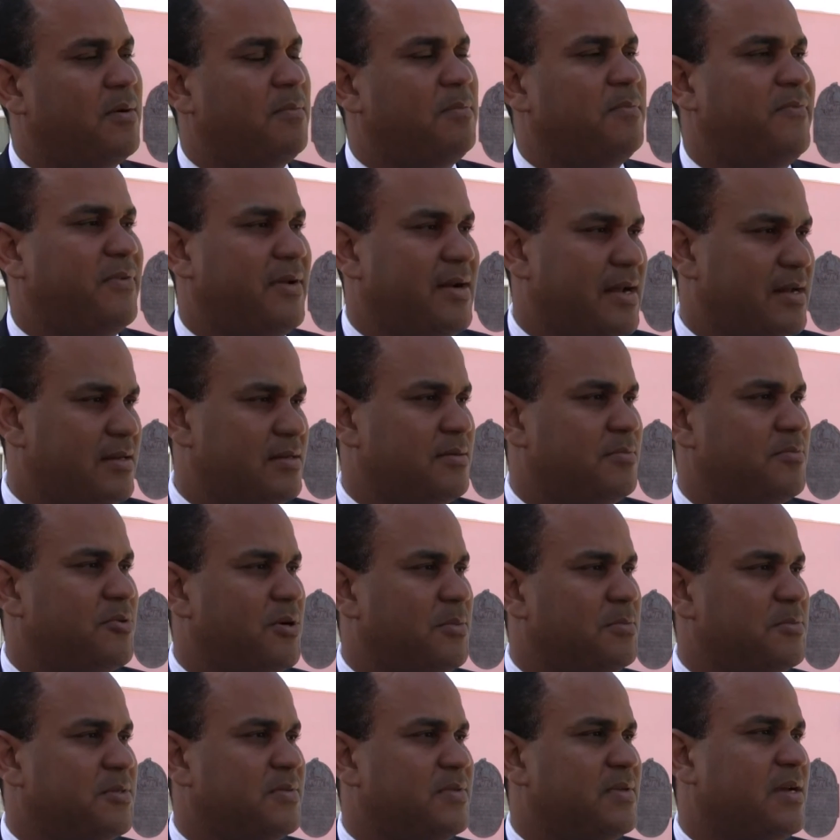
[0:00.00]
financial
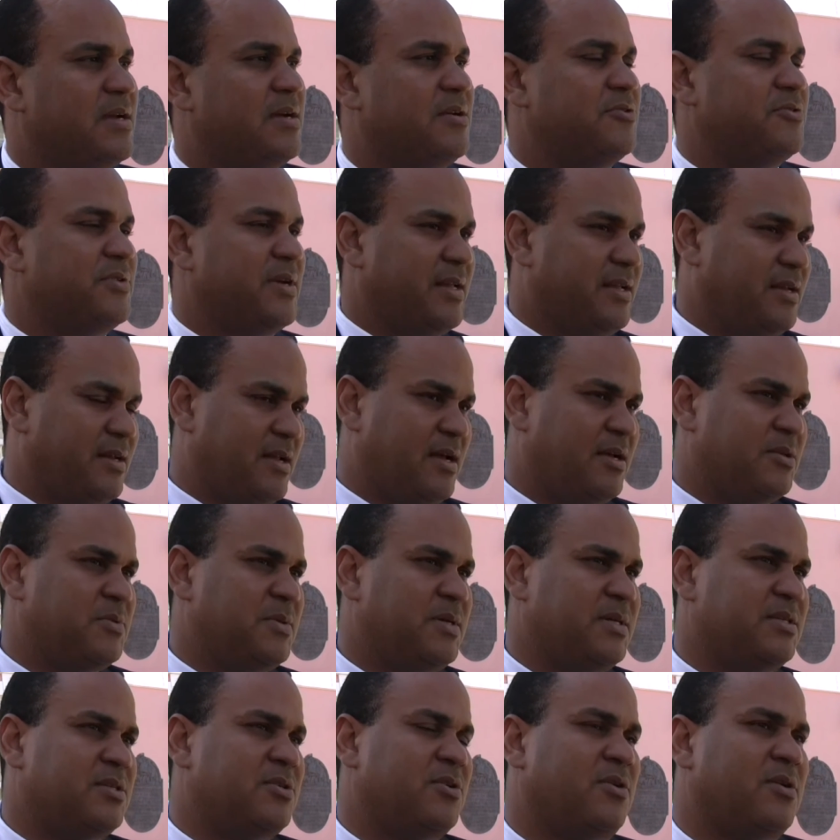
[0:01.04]
problems of the country. I think that's what
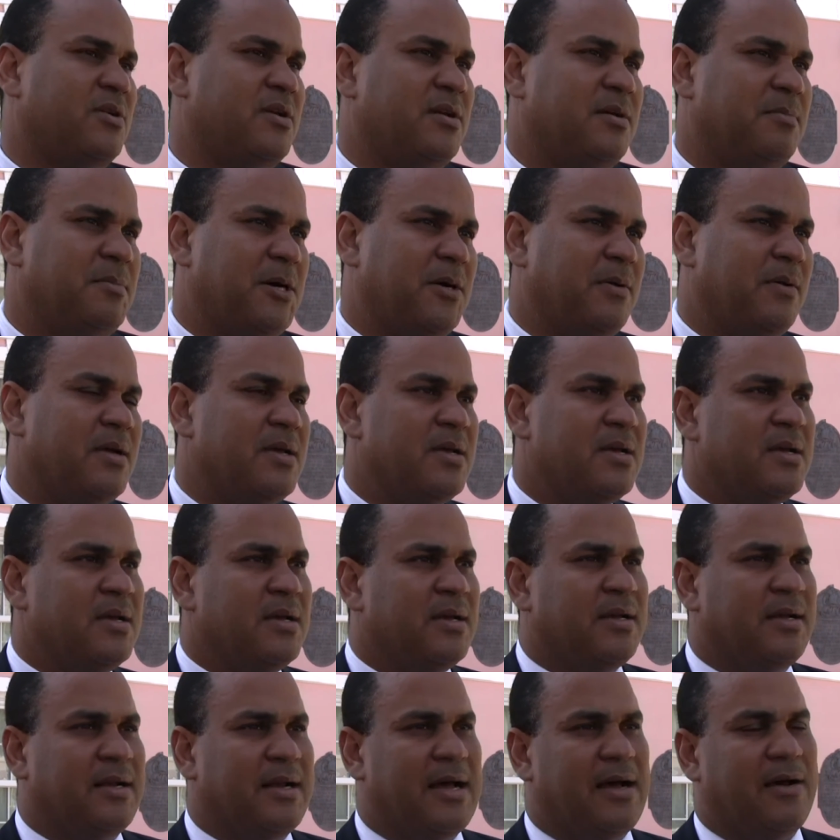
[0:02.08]
he's talking about.
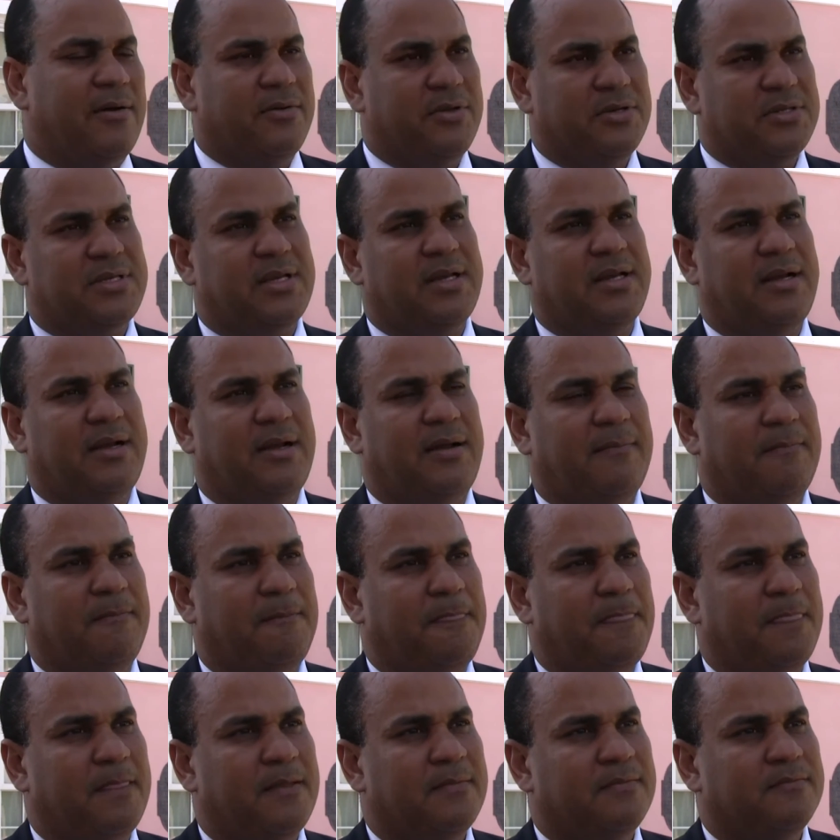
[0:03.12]
Now, you said
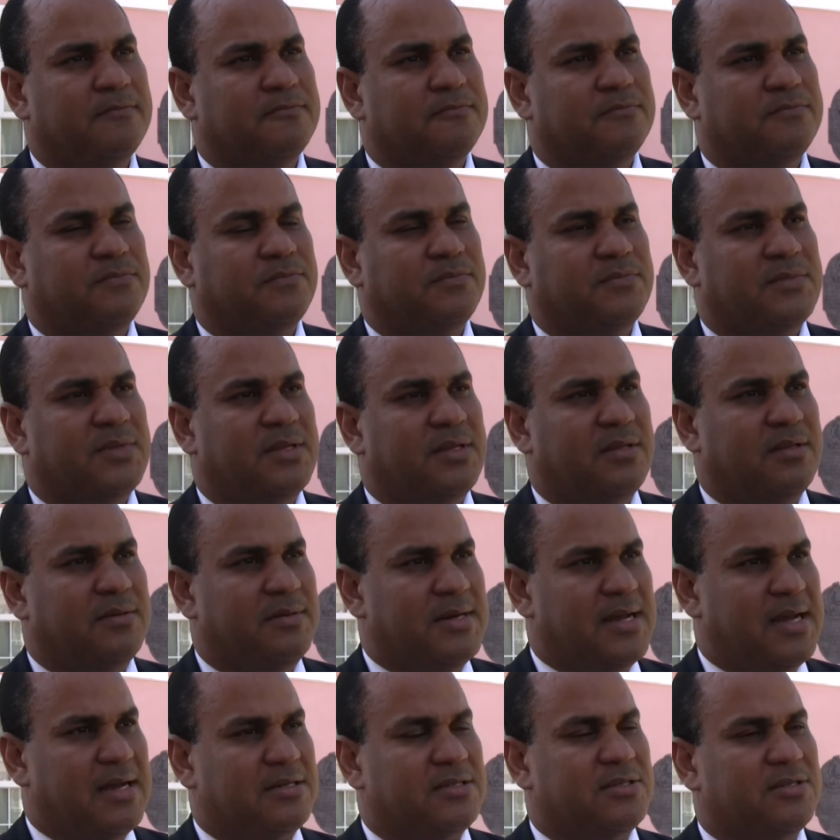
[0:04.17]
the
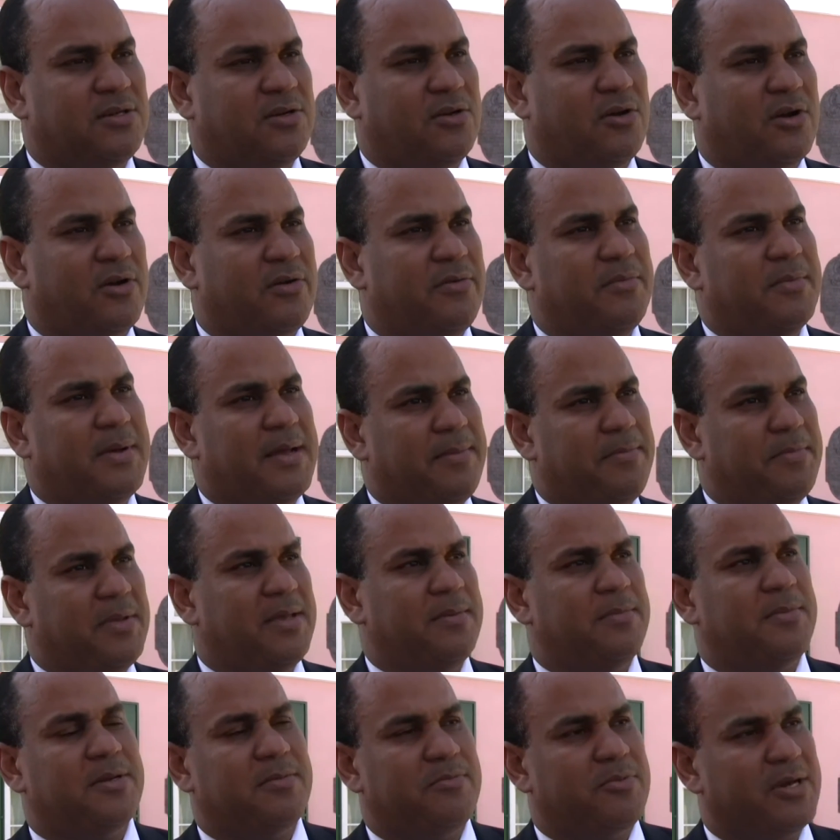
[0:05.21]
national lottery might be
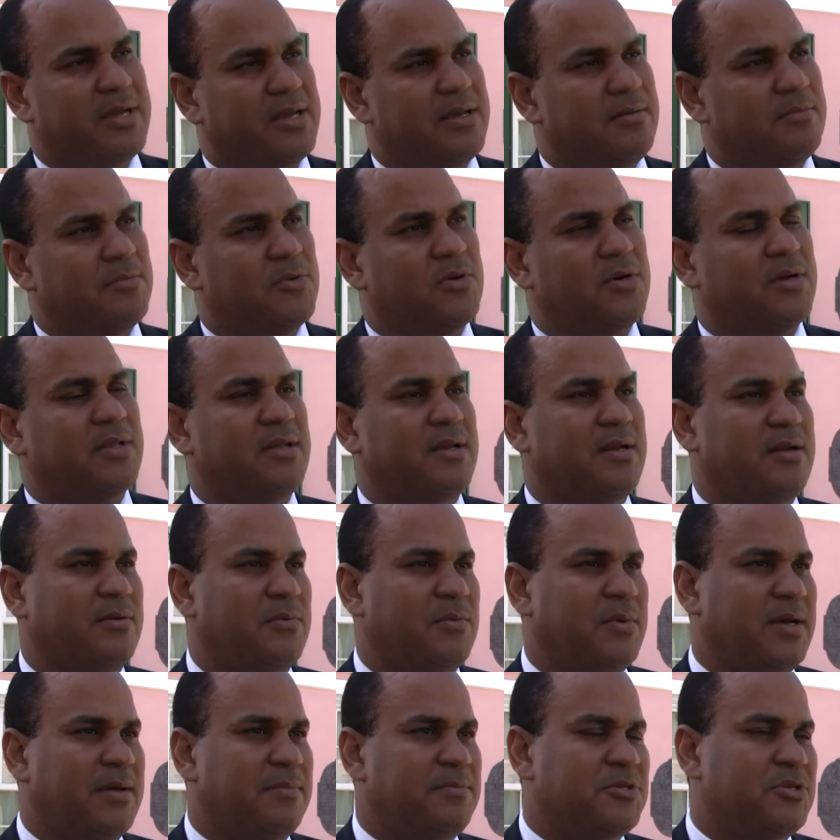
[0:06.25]
able to bring in more than
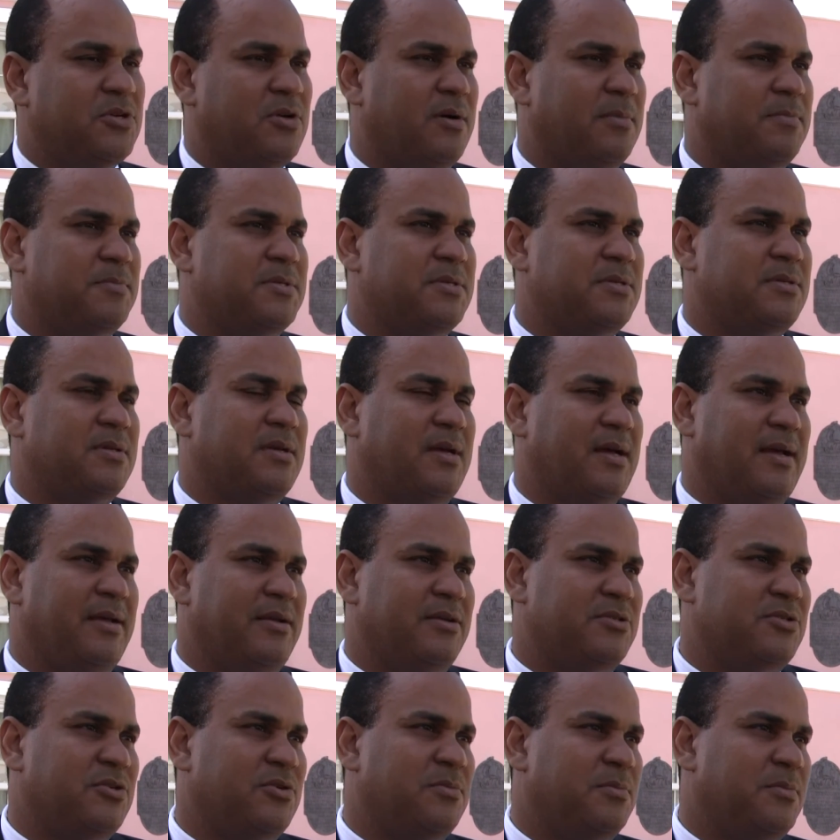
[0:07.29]
the web shops. I
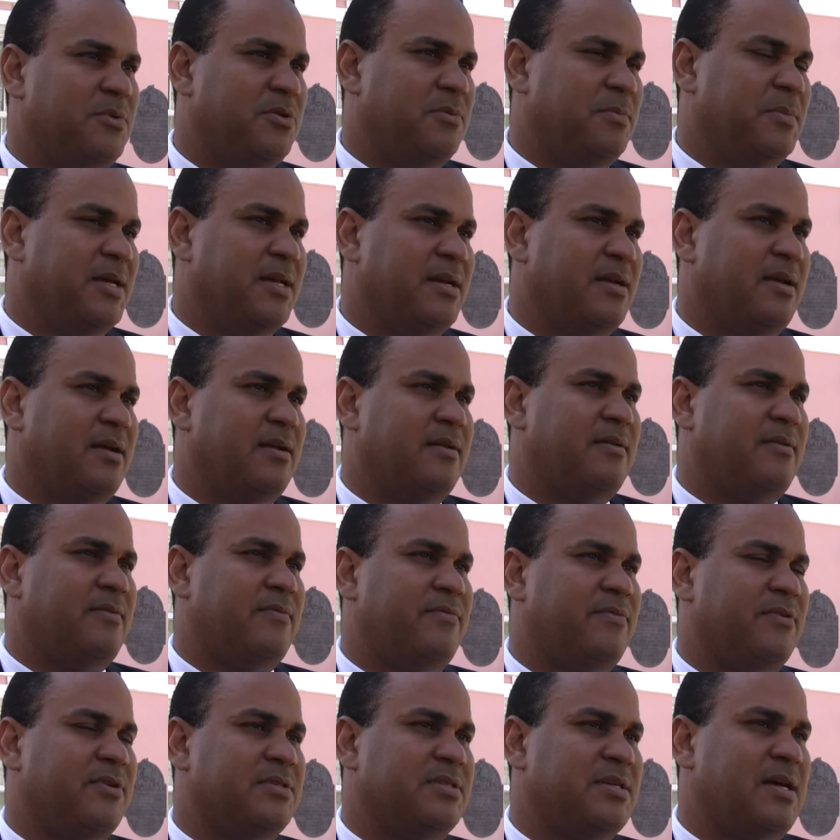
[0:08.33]
assume you mean, like,
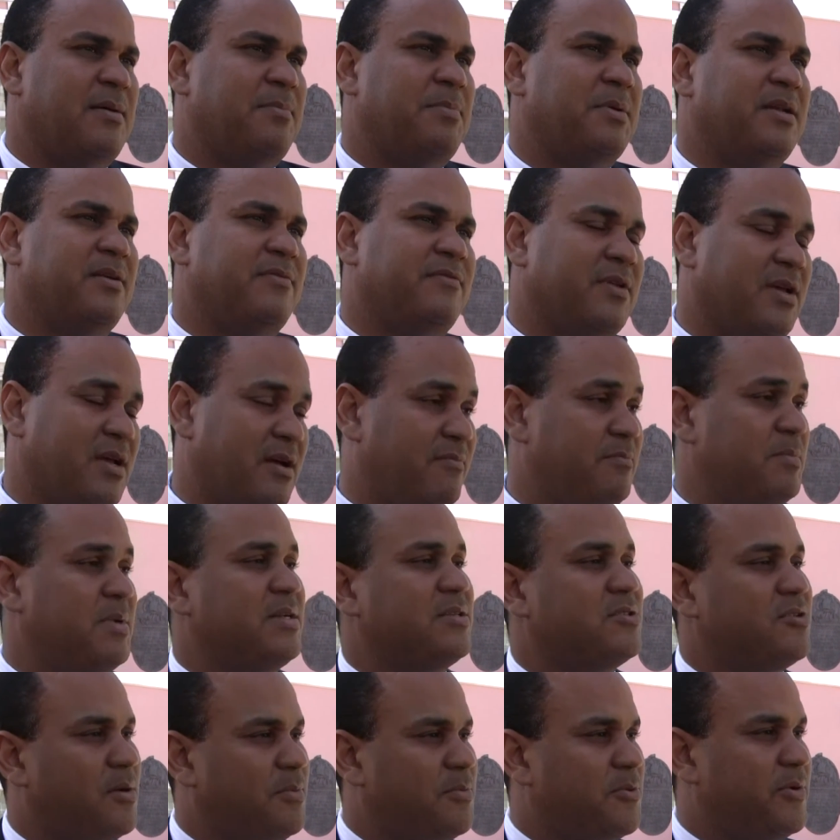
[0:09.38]
for example, if the government
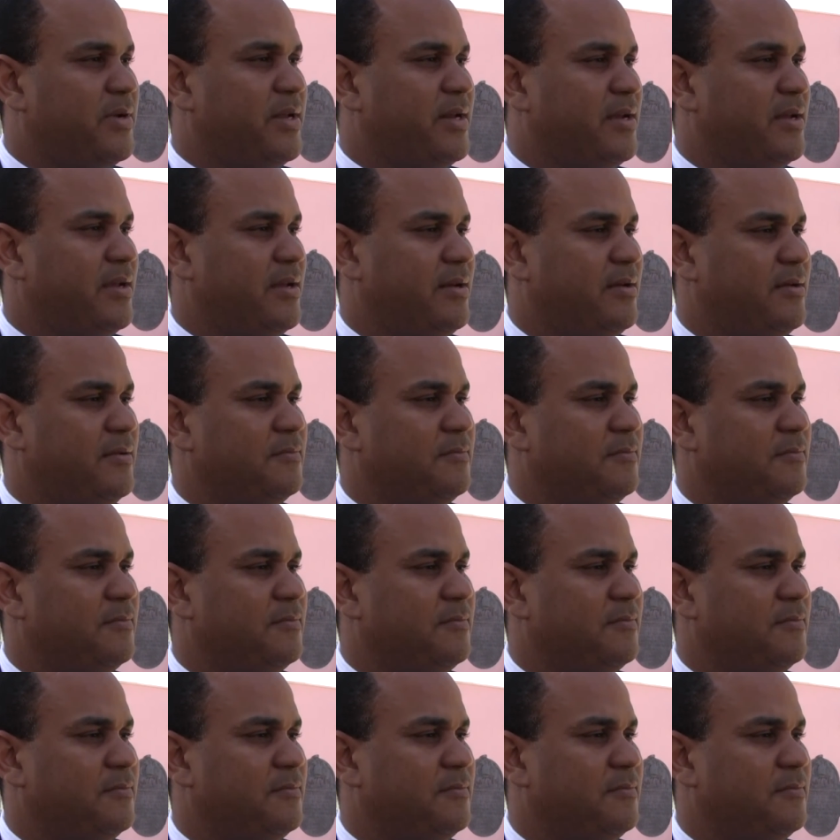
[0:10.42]
is operating it,